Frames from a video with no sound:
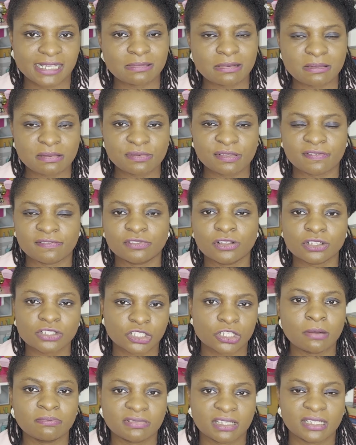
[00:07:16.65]
Maybe if they've done
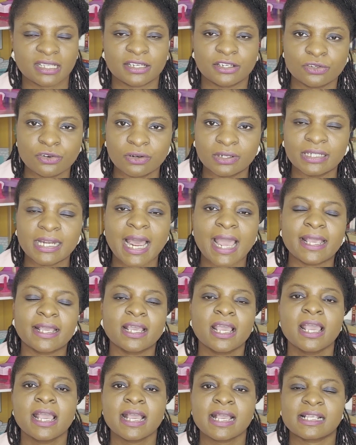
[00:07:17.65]
something that they don't like,
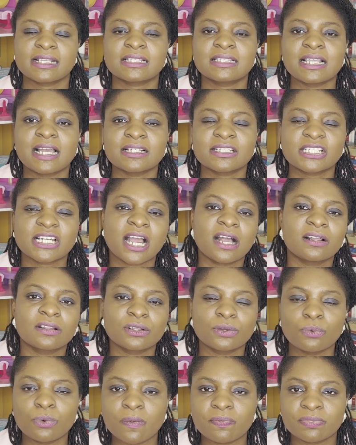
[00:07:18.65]
is that child
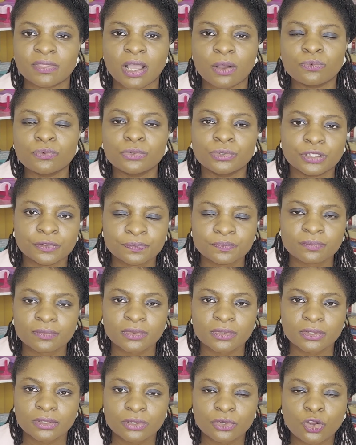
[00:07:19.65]
the one that would
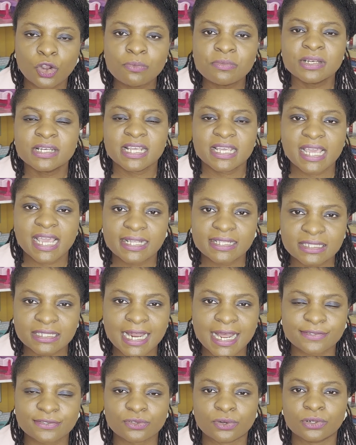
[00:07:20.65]
communicate
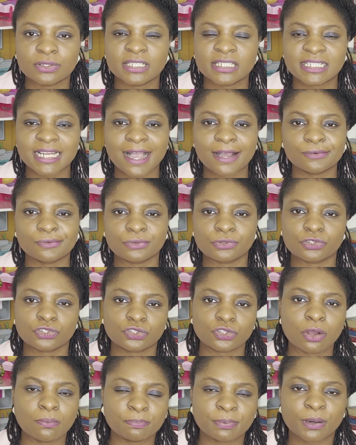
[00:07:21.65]
that, or the child will
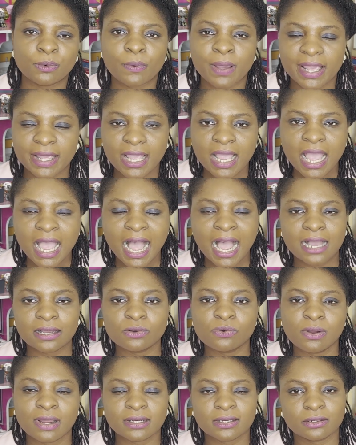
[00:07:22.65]
stomp away and
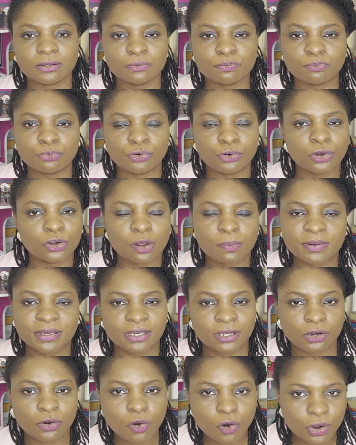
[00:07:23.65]
go and roll up in
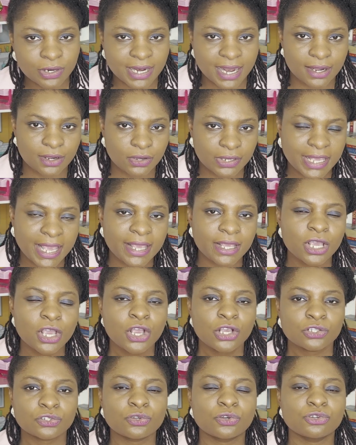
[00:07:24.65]
a corner? Okay,
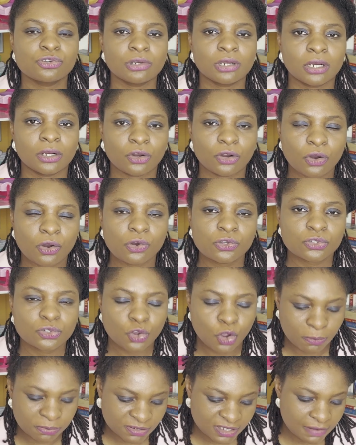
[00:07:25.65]
so you are also
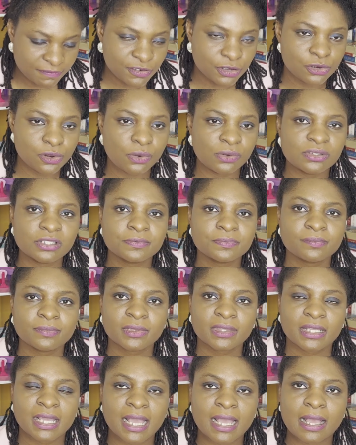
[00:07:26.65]
observing those
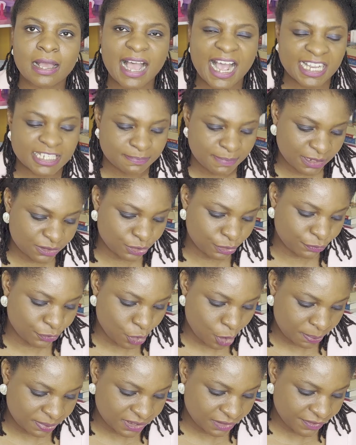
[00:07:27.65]
as part of your
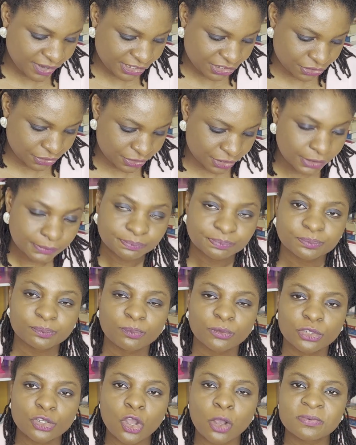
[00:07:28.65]
observations.
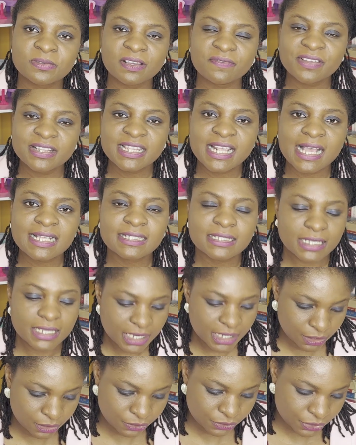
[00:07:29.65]
You're observing their
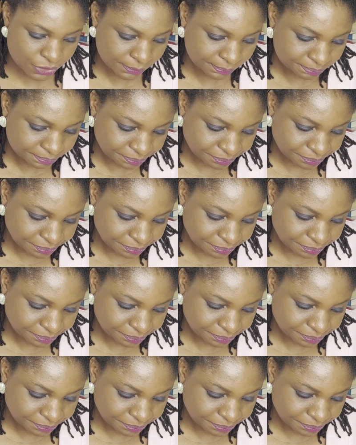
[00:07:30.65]
skills.